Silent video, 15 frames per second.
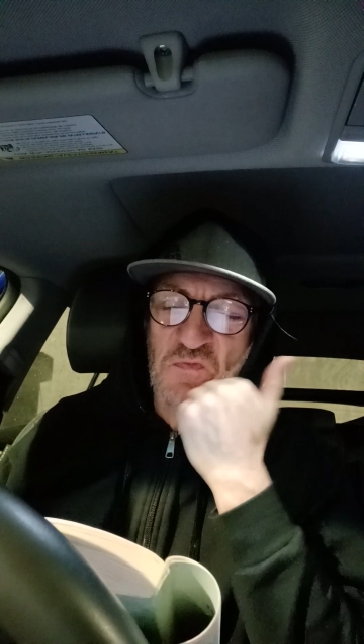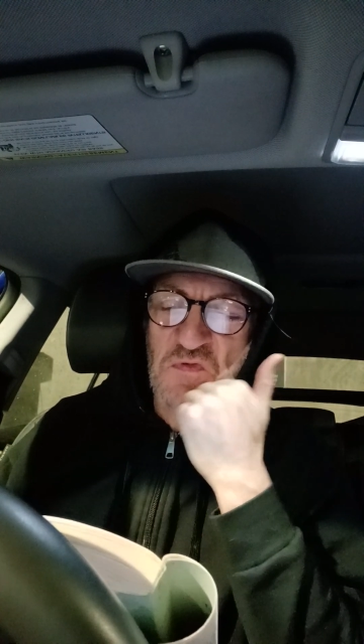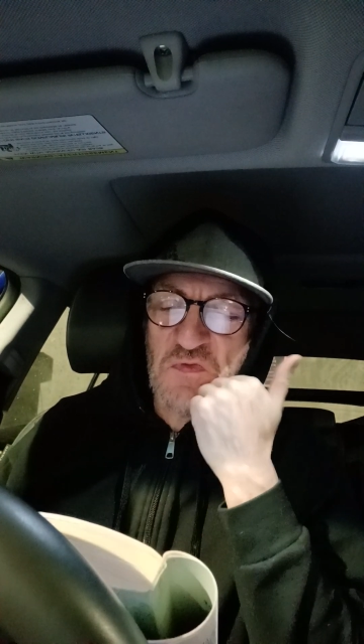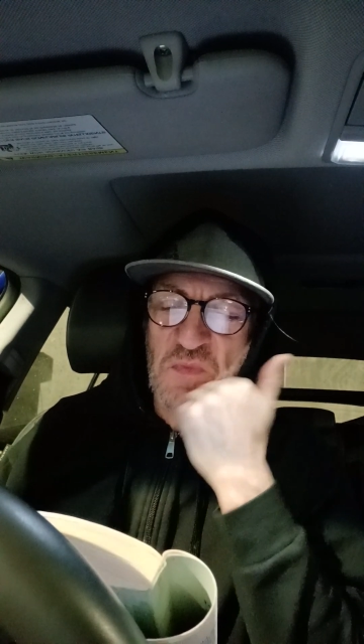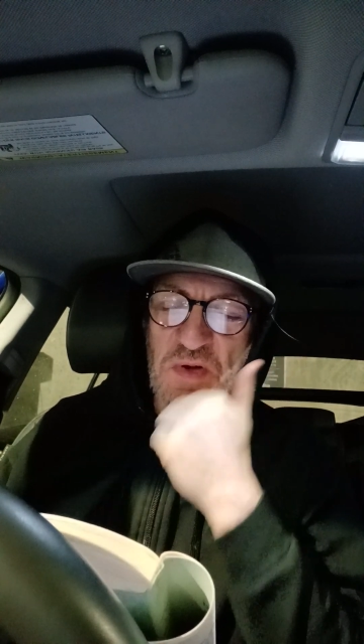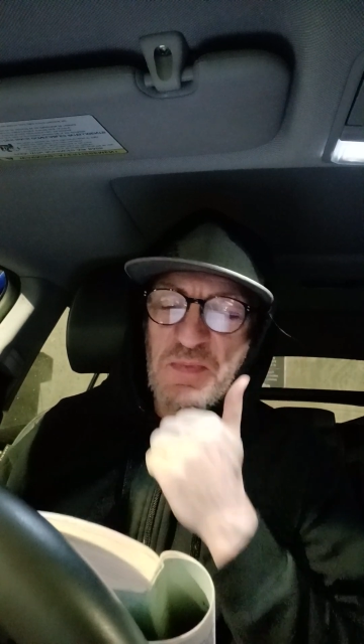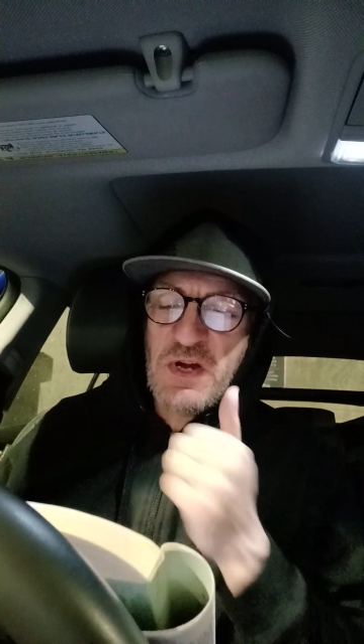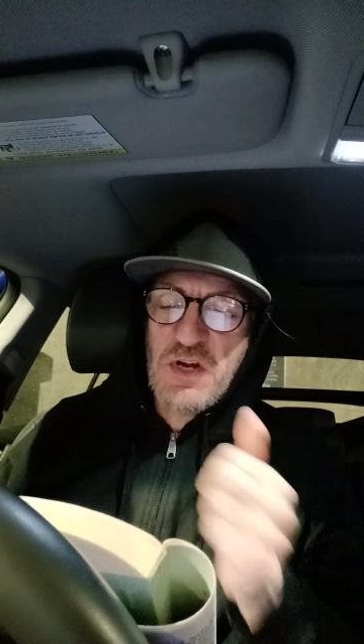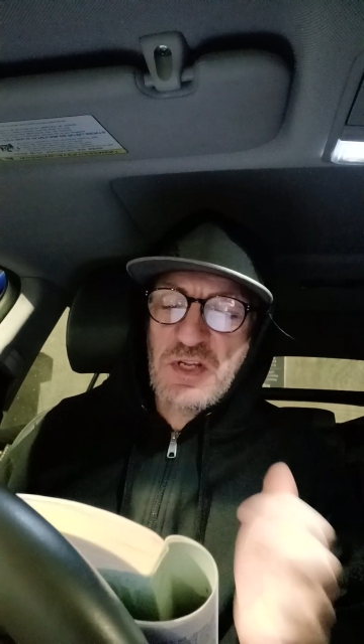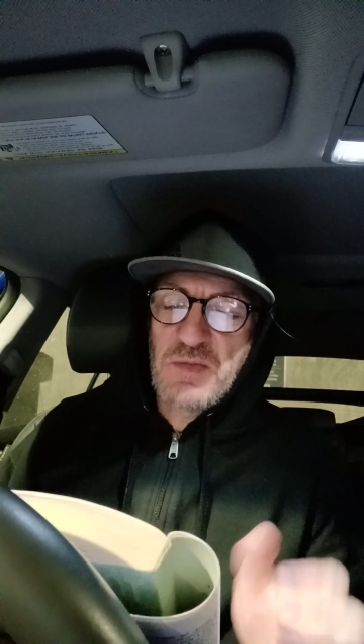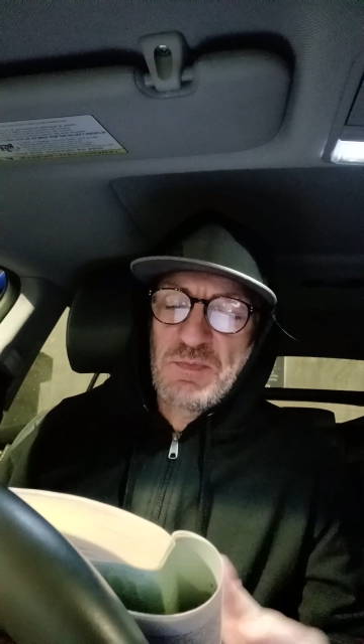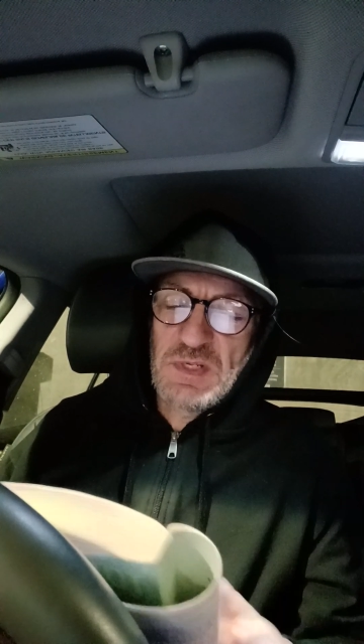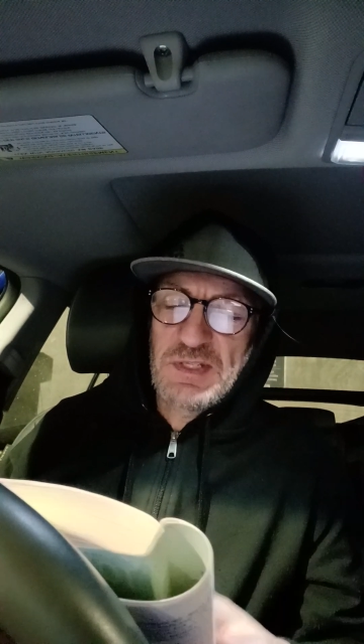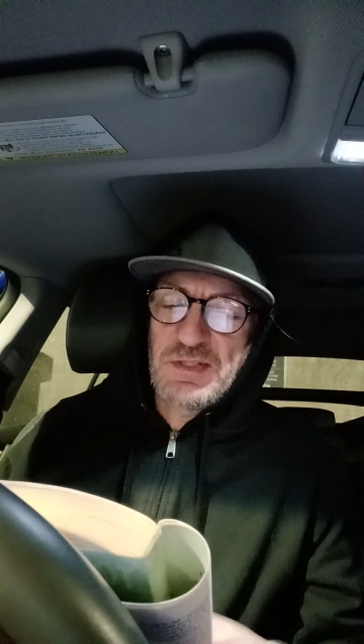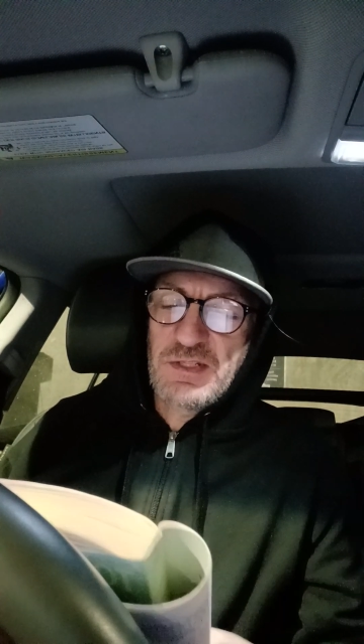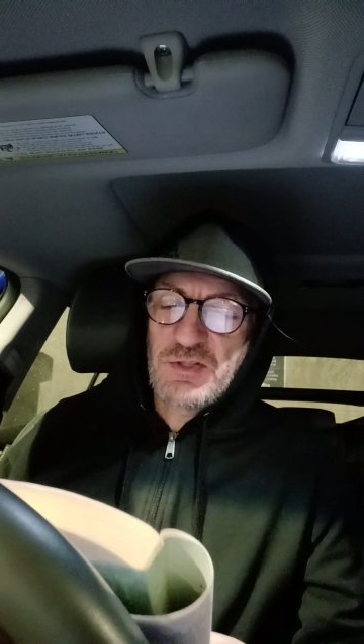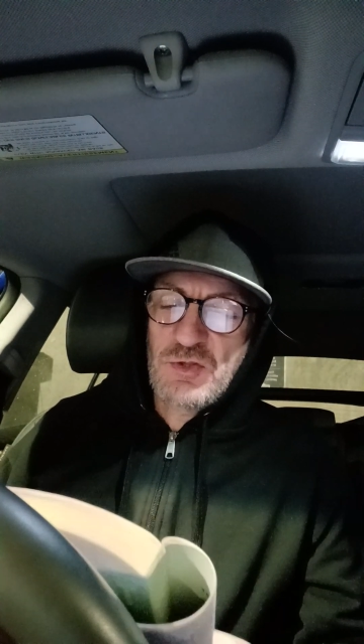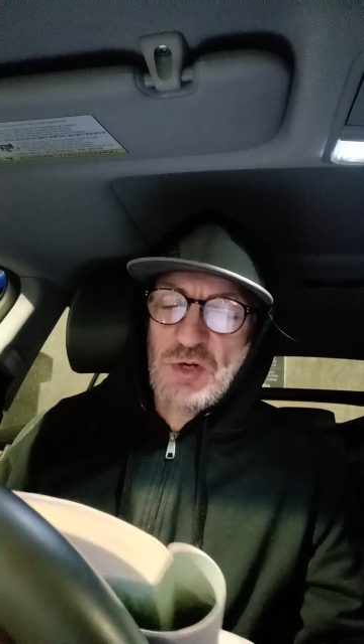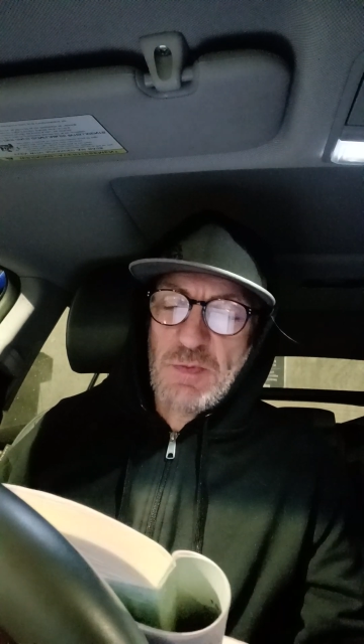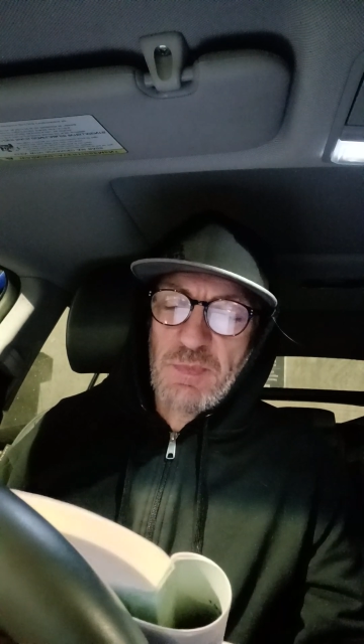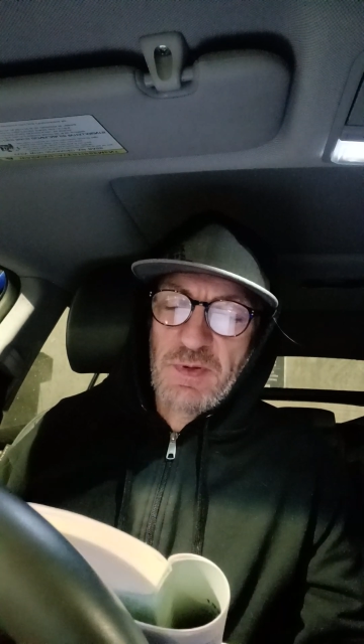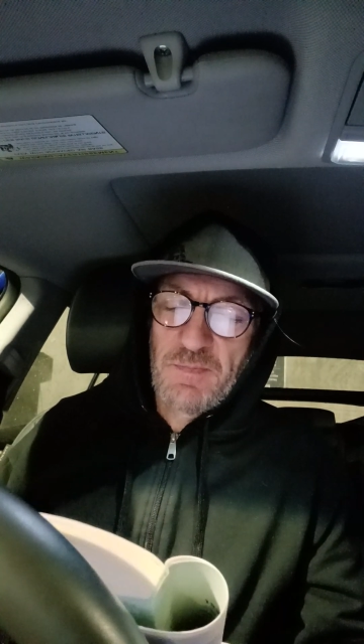from an American business
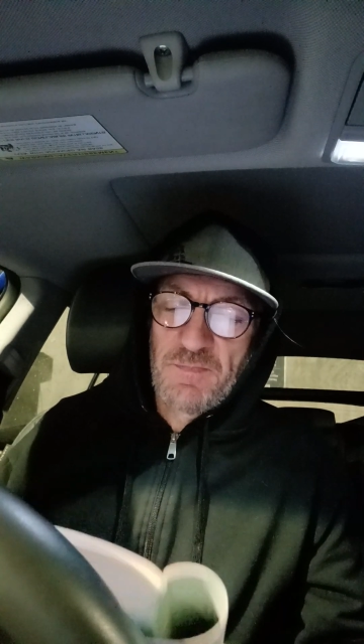trip.